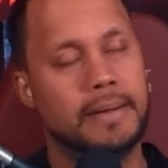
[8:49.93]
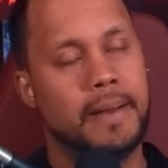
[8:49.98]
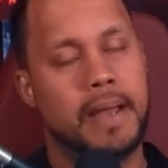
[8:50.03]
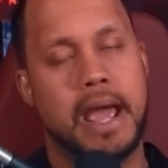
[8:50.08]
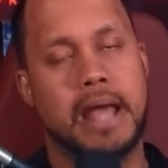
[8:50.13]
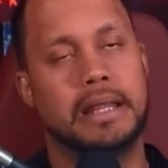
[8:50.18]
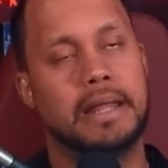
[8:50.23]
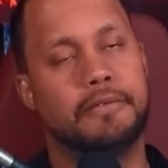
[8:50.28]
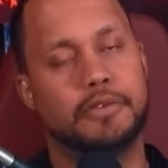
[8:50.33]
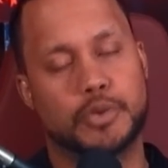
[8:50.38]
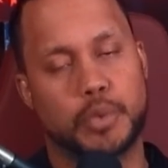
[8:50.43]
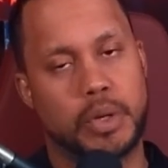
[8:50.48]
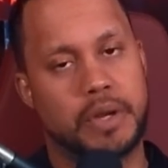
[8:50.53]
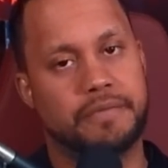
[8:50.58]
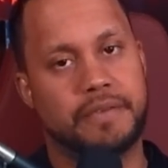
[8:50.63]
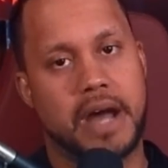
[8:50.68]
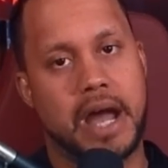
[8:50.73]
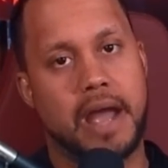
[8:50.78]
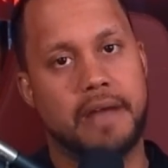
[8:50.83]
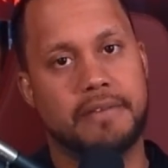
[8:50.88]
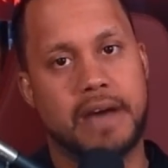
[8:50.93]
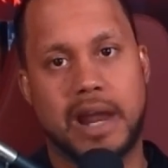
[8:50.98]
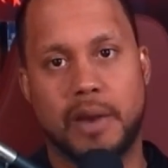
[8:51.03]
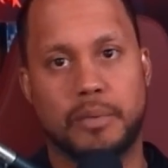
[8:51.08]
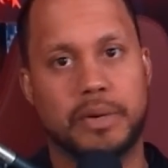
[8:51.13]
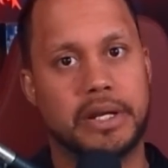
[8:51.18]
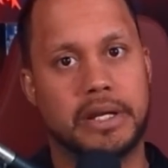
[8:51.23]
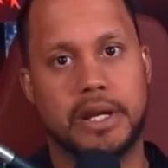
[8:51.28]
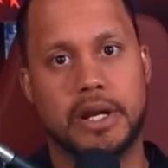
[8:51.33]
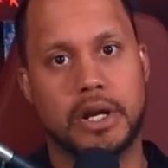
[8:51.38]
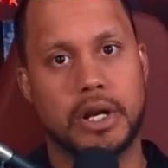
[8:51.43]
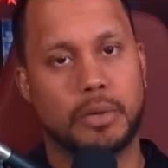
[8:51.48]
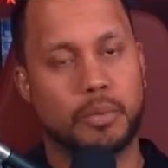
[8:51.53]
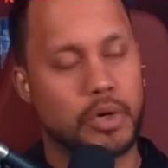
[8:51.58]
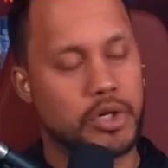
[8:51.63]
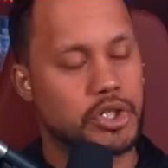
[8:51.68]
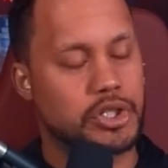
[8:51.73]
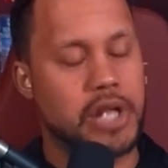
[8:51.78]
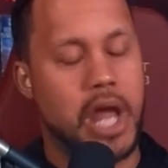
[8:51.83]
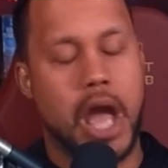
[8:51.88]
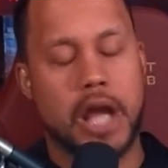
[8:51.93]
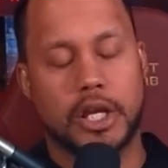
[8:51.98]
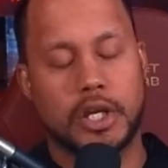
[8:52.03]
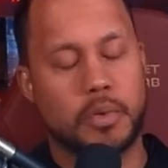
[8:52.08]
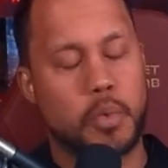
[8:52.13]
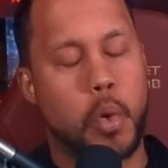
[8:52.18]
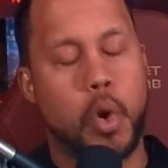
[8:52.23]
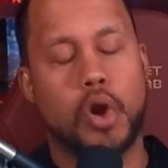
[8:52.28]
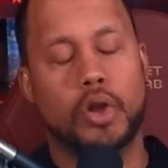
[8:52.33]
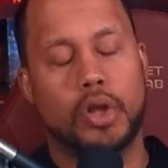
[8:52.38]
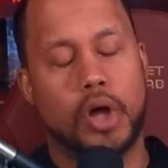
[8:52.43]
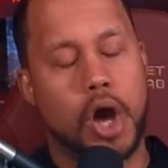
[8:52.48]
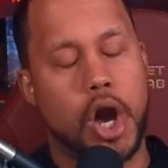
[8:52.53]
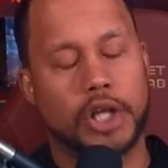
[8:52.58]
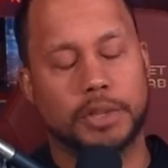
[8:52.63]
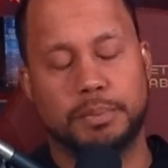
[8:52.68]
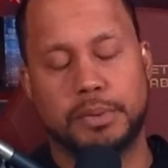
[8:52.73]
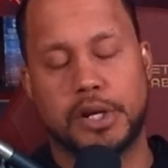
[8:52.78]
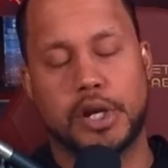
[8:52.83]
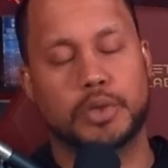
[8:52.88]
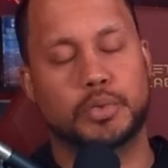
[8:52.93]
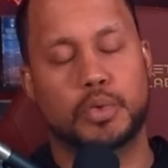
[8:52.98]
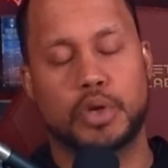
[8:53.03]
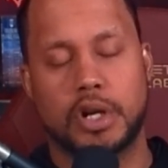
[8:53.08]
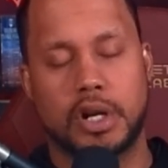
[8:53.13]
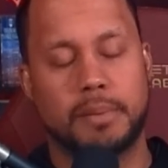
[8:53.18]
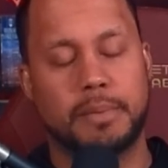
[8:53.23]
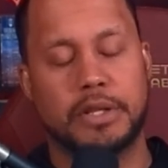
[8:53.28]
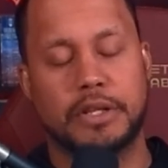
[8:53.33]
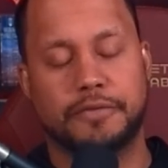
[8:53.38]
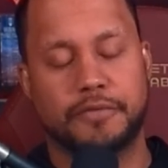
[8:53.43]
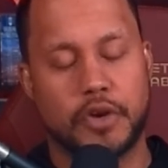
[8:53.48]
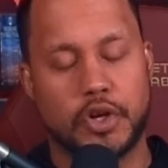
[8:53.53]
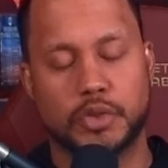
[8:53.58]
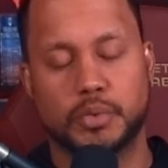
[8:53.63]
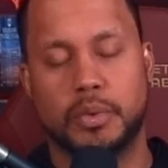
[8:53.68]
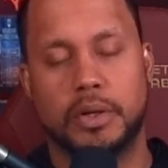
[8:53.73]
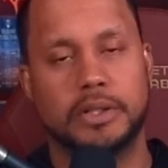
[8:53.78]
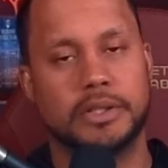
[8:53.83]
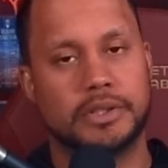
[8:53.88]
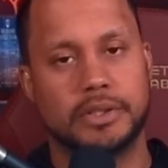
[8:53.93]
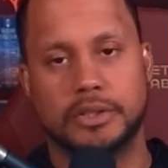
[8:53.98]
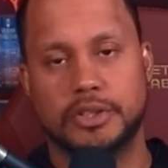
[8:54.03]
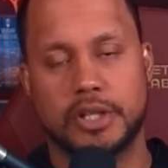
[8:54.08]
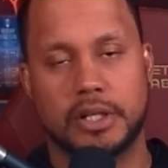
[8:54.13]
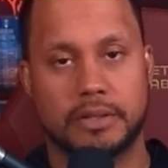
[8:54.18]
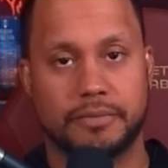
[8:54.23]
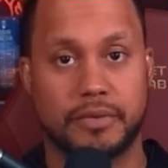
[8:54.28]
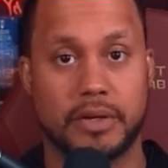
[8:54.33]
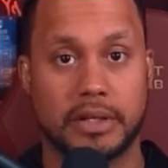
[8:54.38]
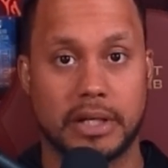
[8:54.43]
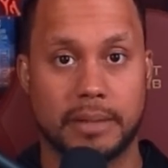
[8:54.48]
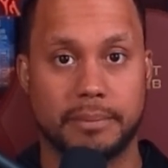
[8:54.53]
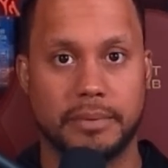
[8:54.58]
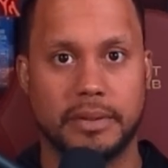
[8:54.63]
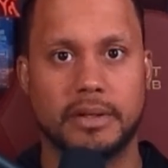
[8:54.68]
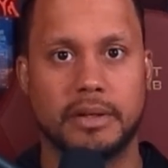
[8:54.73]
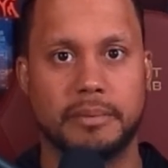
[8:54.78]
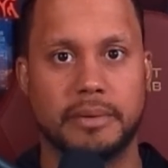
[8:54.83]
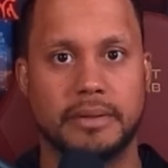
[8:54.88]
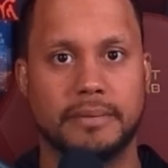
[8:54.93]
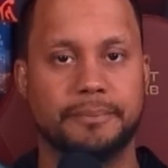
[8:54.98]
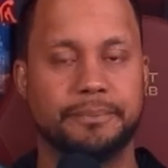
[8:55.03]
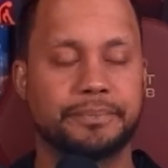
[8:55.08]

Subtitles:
In level 25, I don't want to hear, we're stacking Warlocks because we're going to be the first ones to shut the fuck up. You know what I mean?